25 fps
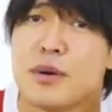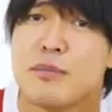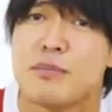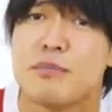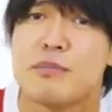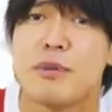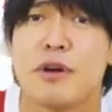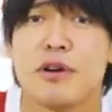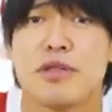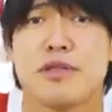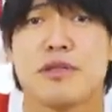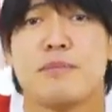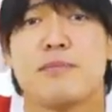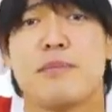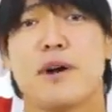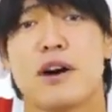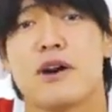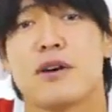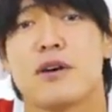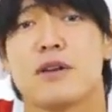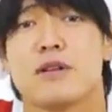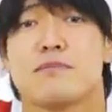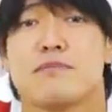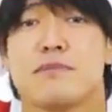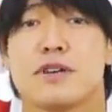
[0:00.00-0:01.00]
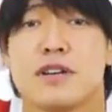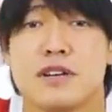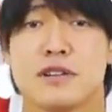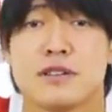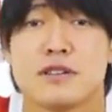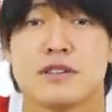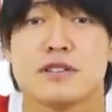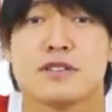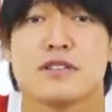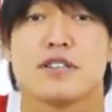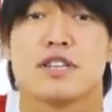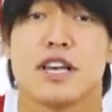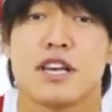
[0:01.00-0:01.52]
Both barrel
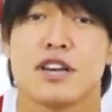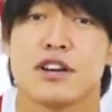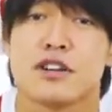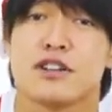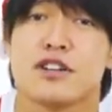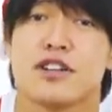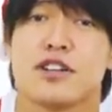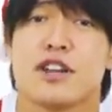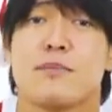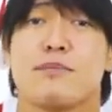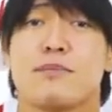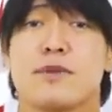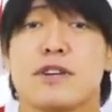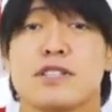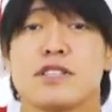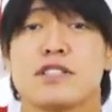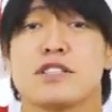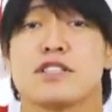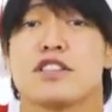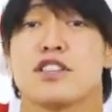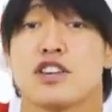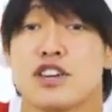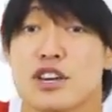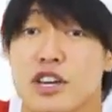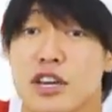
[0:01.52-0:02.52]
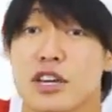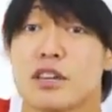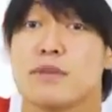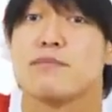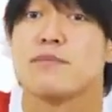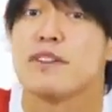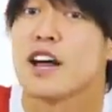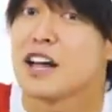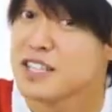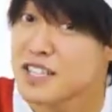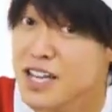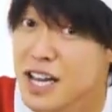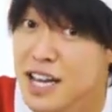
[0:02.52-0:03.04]
meals include a minced chicken
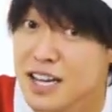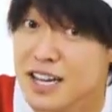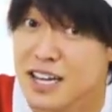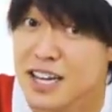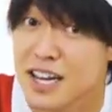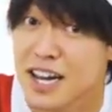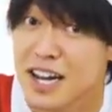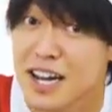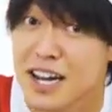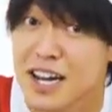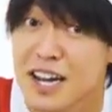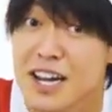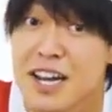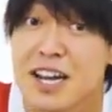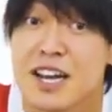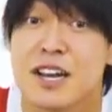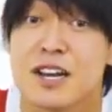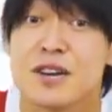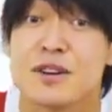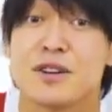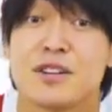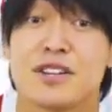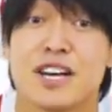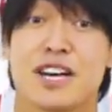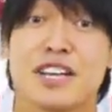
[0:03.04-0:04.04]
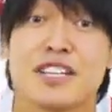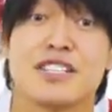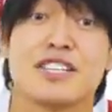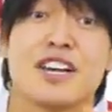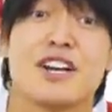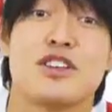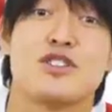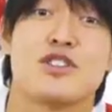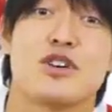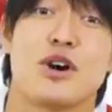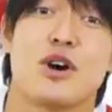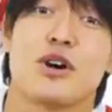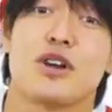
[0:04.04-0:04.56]
lasagna,
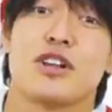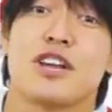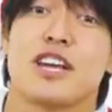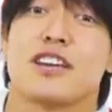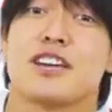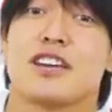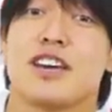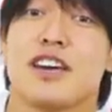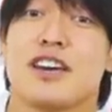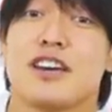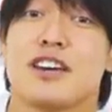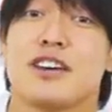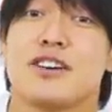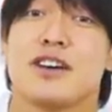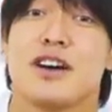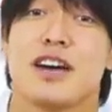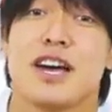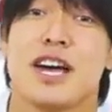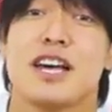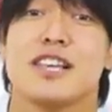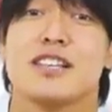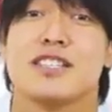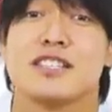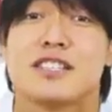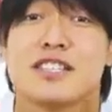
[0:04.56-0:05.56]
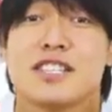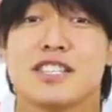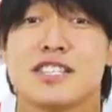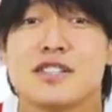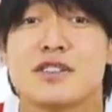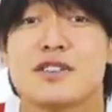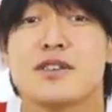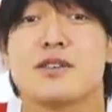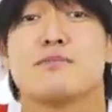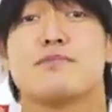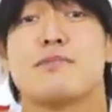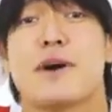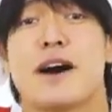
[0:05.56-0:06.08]
glazed chocolate cake, and
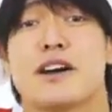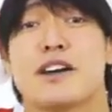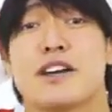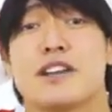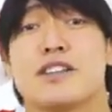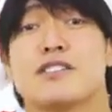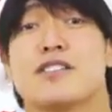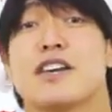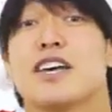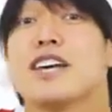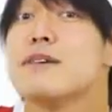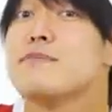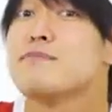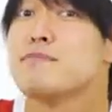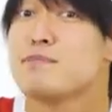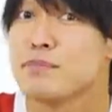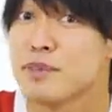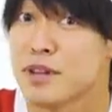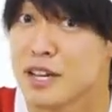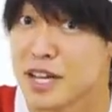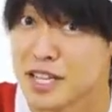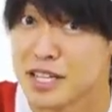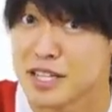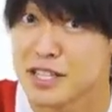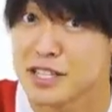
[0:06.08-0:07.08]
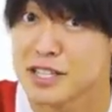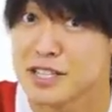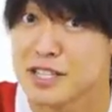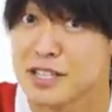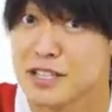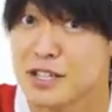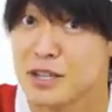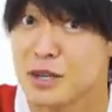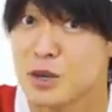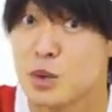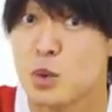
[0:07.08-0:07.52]
seasonal buckets and plates.